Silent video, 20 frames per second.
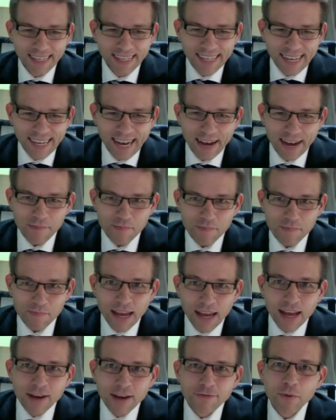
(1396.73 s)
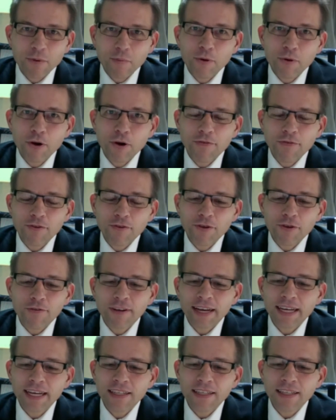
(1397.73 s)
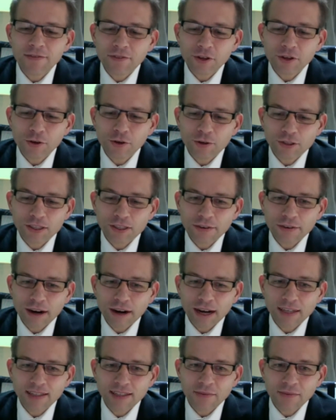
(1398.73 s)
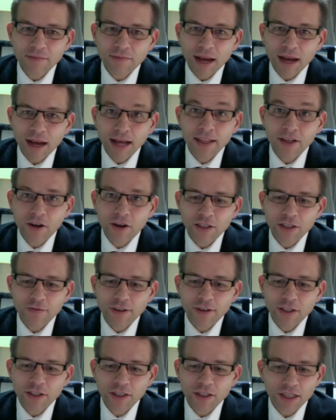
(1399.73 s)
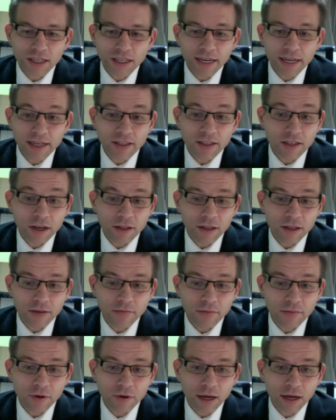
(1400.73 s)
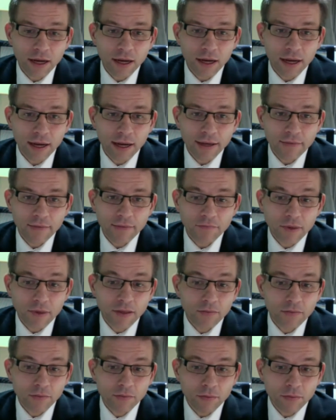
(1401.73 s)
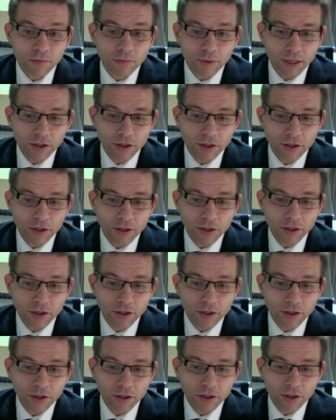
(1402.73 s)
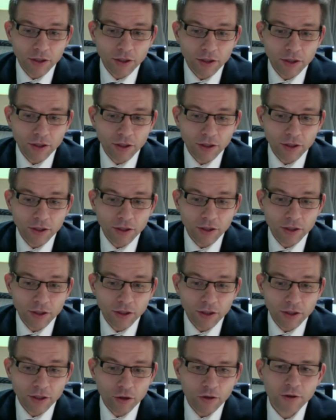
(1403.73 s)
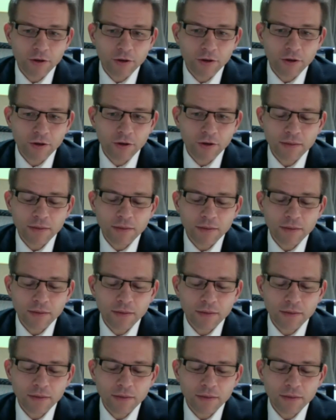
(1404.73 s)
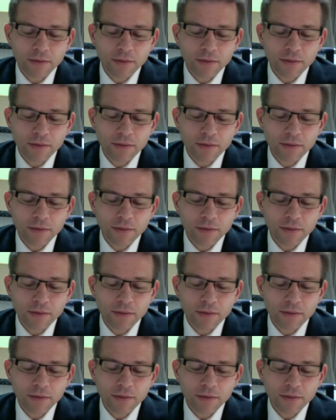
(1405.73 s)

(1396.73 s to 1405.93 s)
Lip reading: From a point of view of ease of use, there are some other nice features in there, so that Brent talked a little bit about use basal rate